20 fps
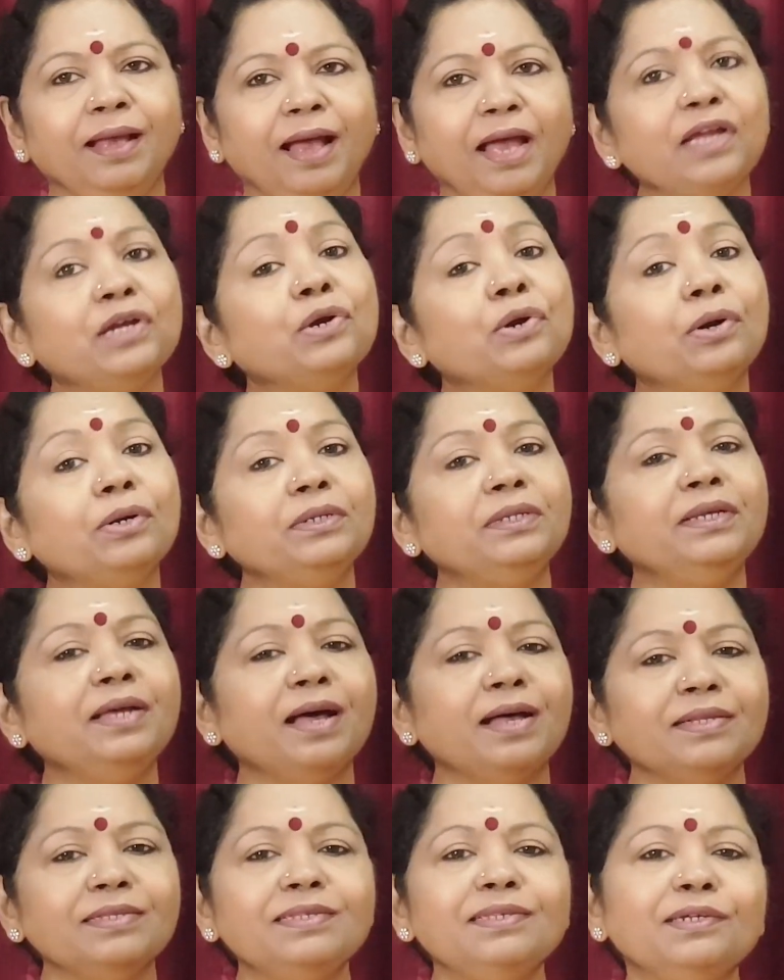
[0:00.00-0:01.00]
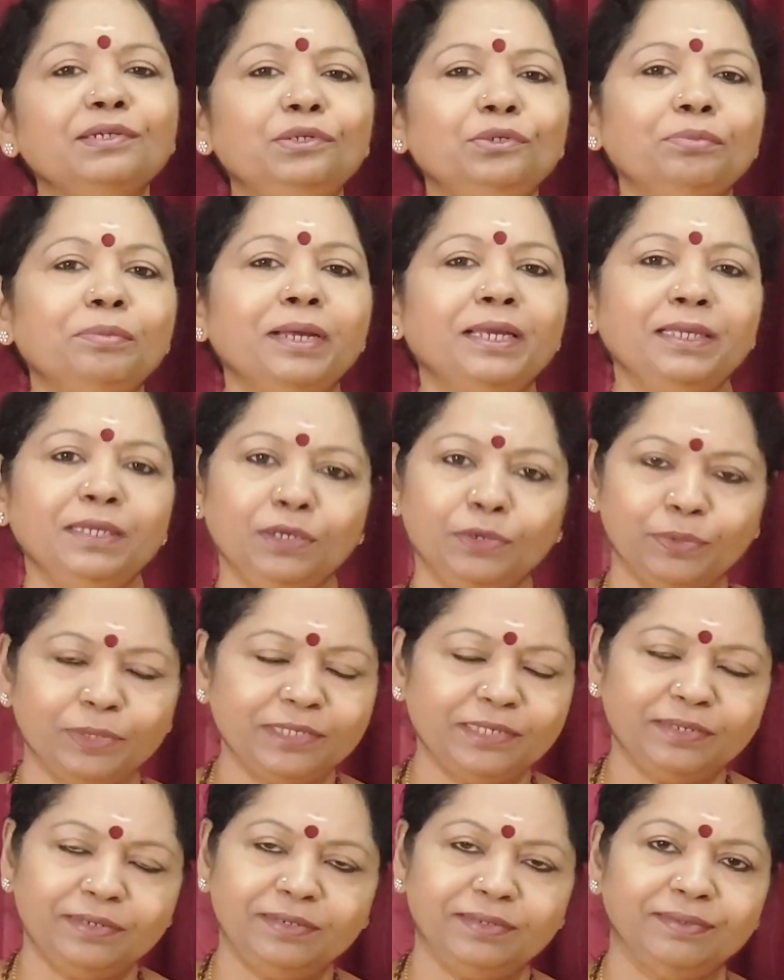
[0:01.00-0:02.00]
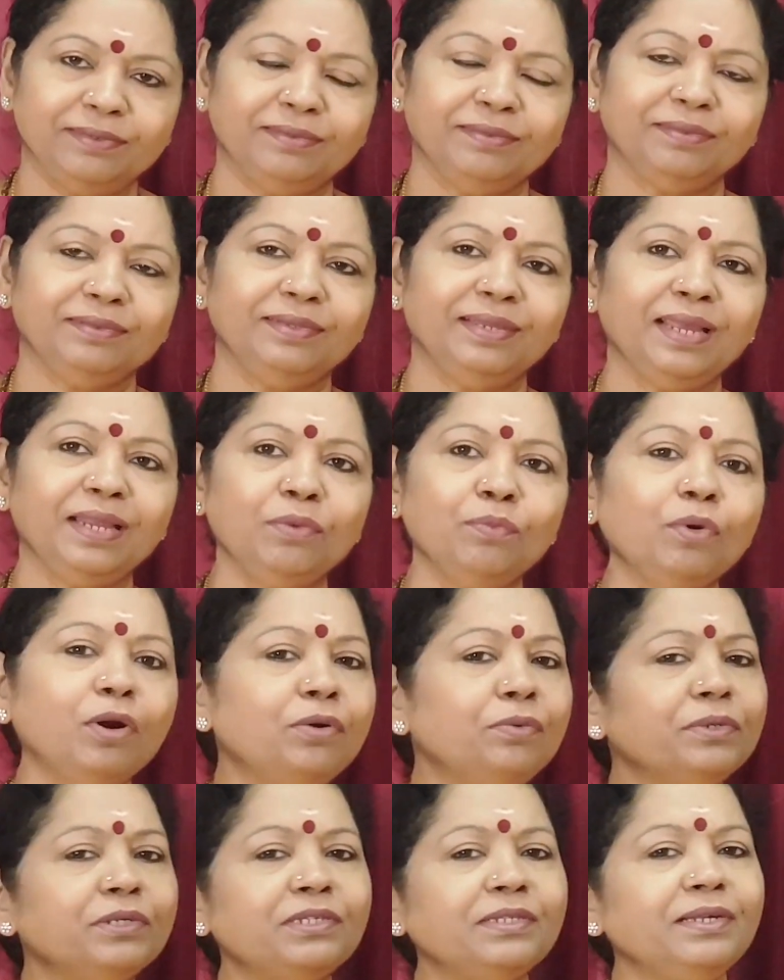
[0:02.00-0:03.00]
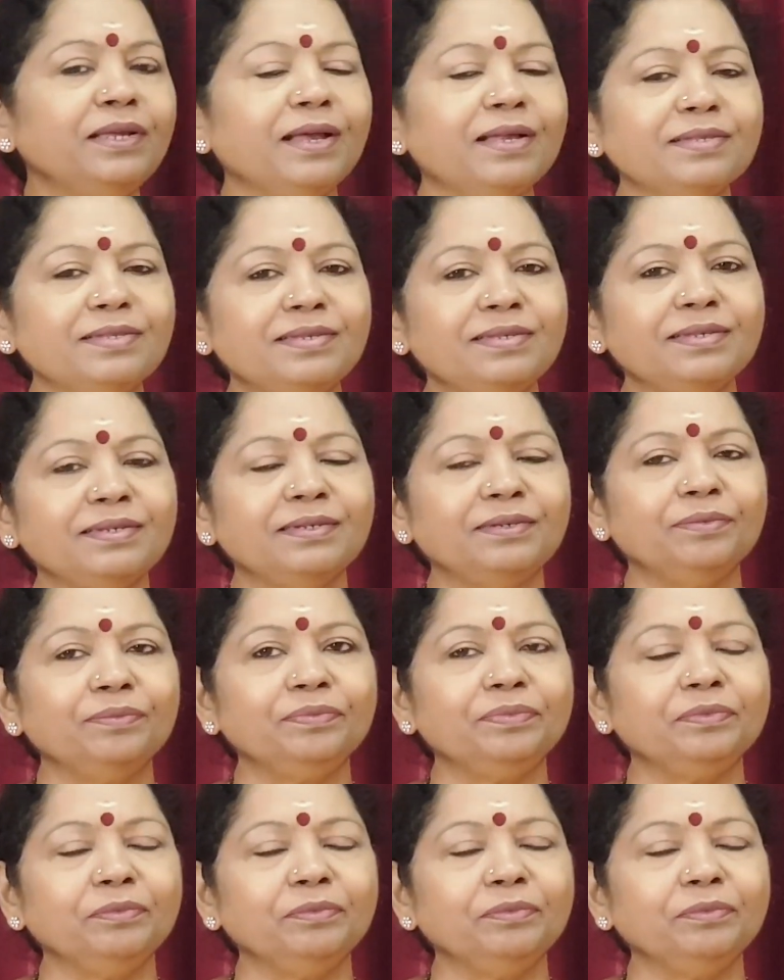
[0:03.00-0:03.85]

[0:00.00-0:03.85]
I got the answer to my question. Then what was the answer?